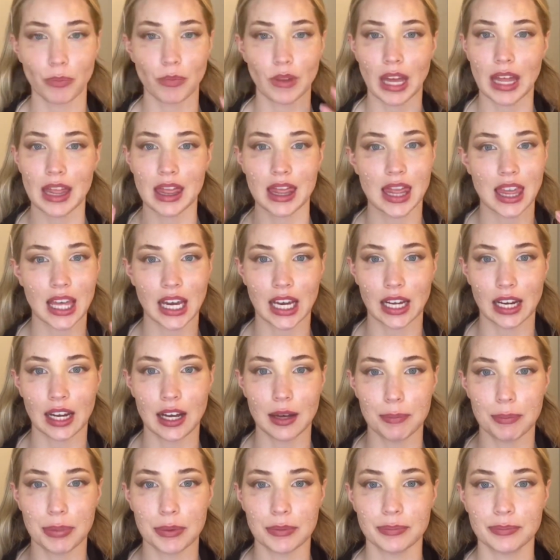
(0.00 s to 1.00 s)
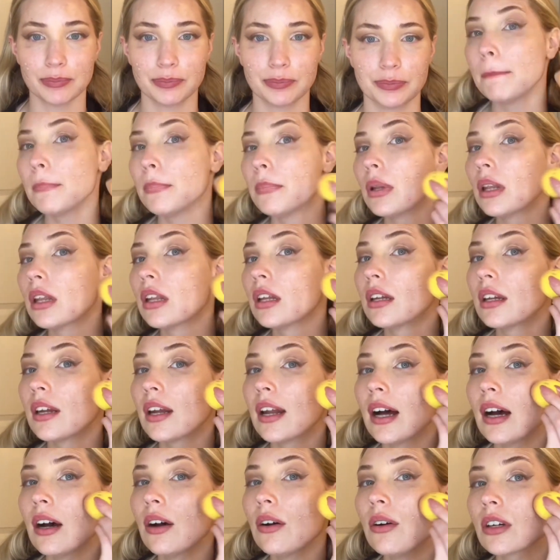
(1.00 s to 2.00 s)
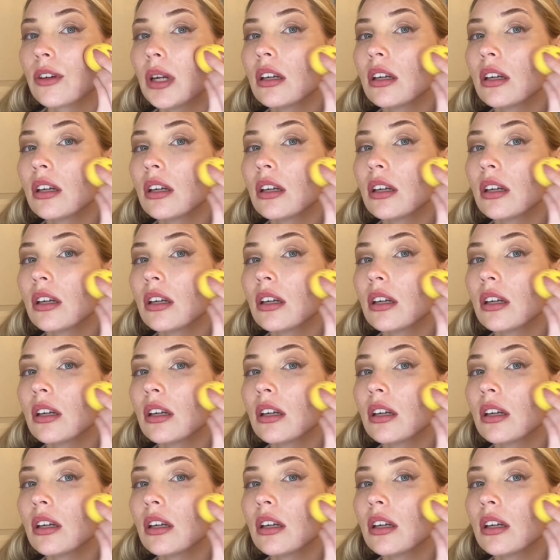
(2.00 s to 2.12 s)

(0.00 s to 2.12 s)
and thicken up. Blend it out.